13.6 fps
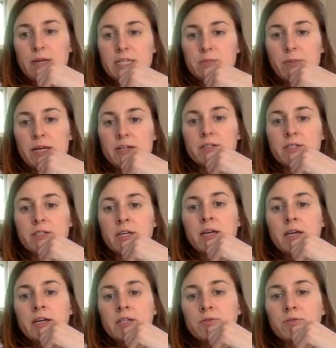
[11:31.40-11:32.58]
base pairs.
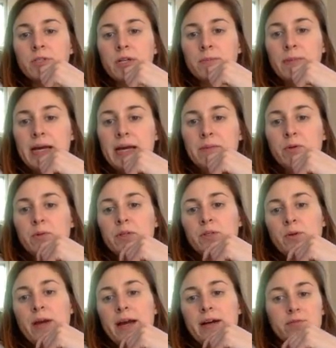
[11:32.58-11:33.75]
It's really not bad, but when you
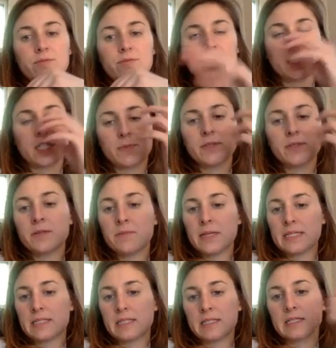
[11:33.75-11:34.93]
have 6 billion
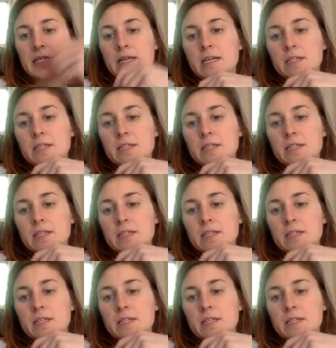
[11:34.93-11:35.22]
bases,